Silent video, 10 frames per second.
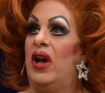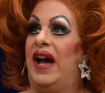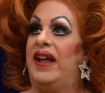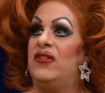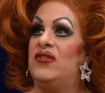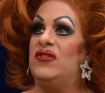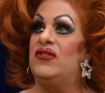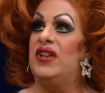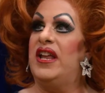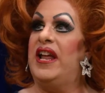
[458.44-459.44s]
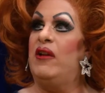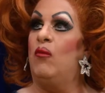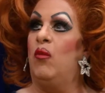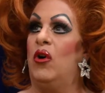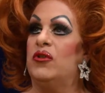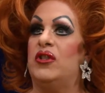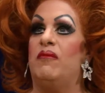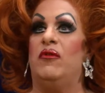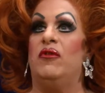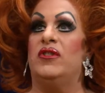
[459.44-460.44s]
And it was that
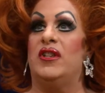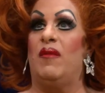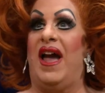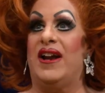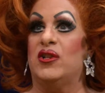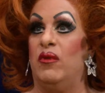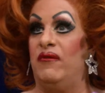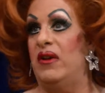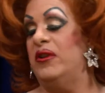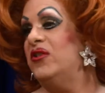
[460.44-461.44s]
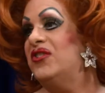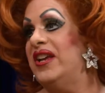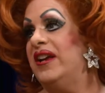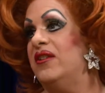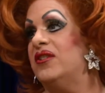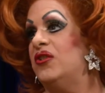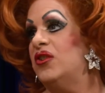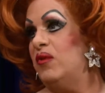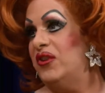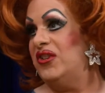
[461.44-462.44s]
some acts were very good singers and
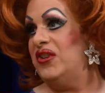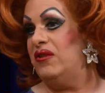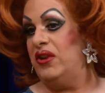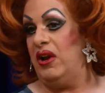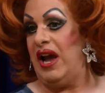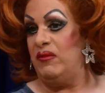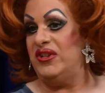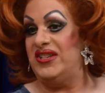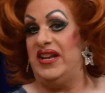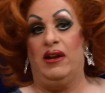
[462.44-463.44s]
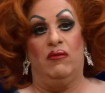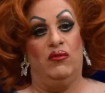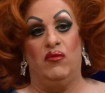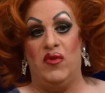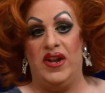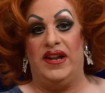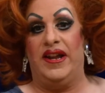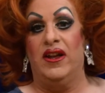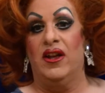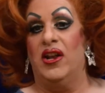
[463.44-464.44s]
just wanted to, you know, and would sing and would
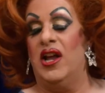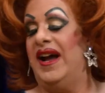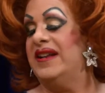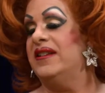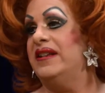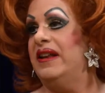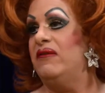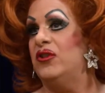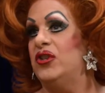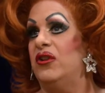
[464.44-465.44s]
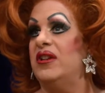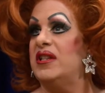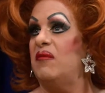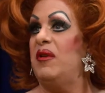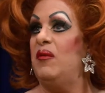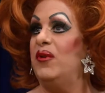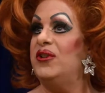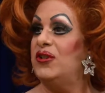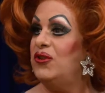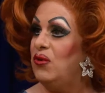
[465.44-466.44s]
really know how to deliver a tune, and some people
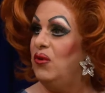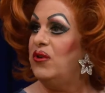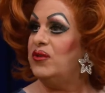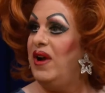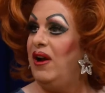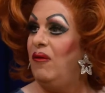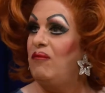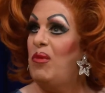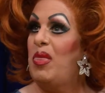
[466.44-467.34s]
wanted to talk as well.